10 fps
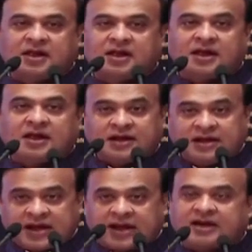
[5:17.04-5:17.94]

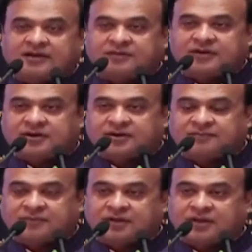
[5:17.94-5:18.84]
Thereafter,
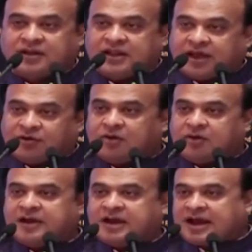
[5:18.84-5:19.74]
they will be
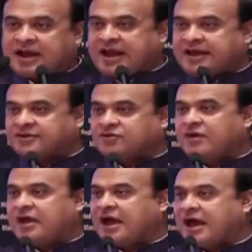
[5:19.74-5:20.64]
connected to a
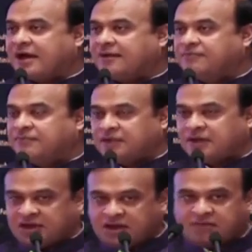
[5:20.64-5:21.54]
hub
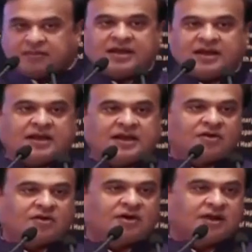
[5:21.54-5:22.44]
in medical
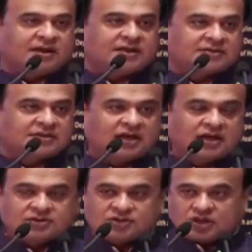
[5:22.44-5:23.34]
colleges
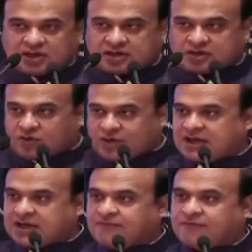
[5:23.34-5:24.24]
so that
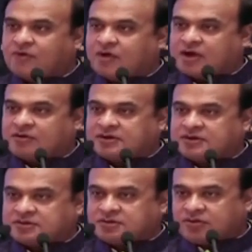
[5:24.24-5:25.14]
24 hours
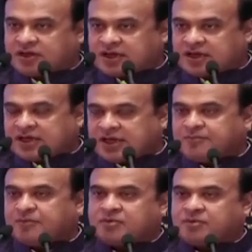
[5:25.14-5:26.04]
we can keep
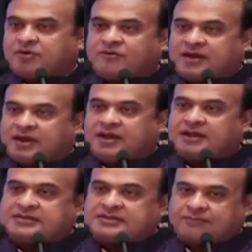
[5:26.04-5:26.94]
on providing
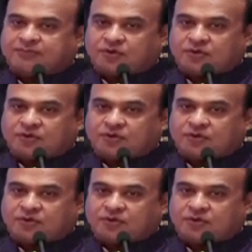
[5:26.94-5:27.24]
support.